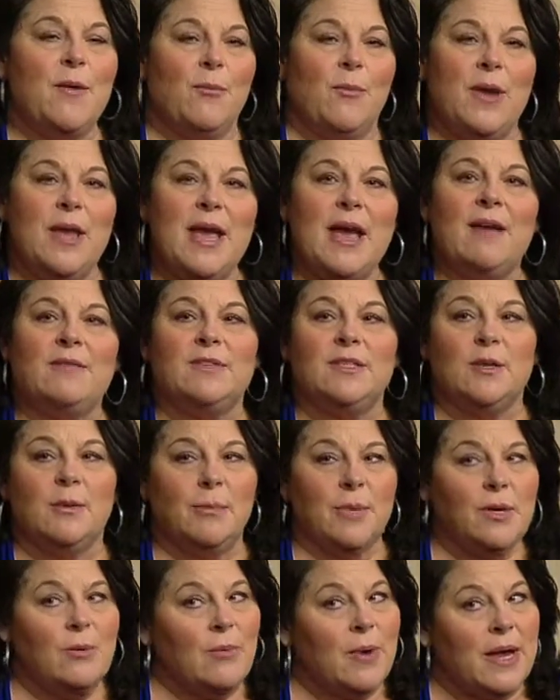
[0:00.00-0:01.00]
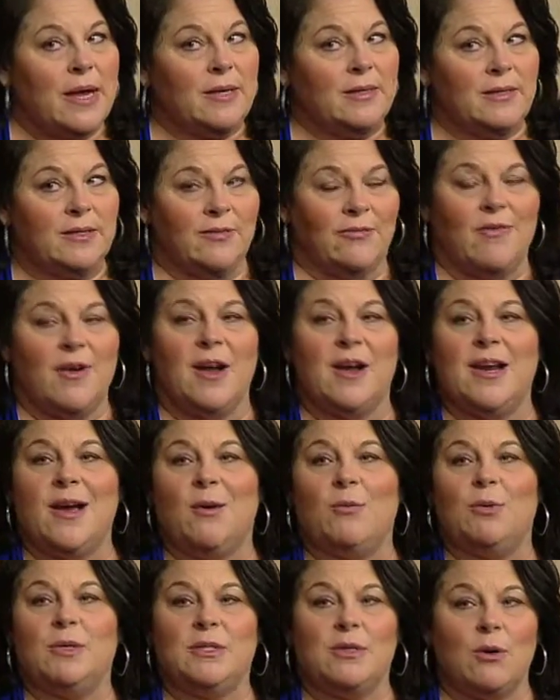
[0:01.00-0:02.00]
We have so many ways to find
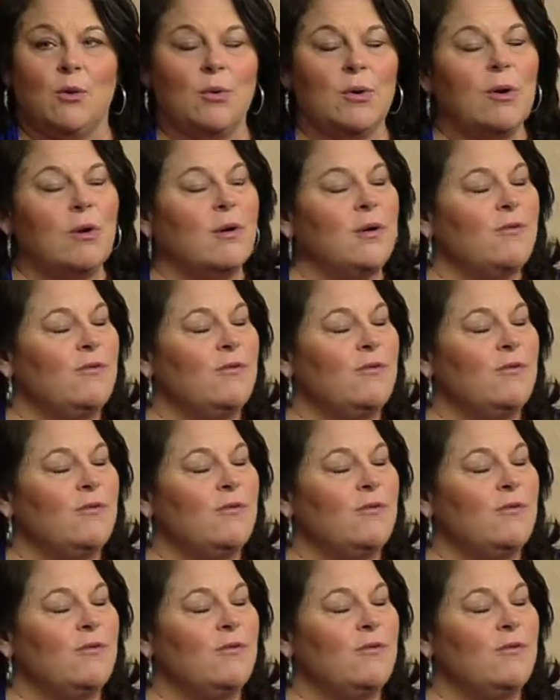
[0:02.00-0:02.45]
out what's going on.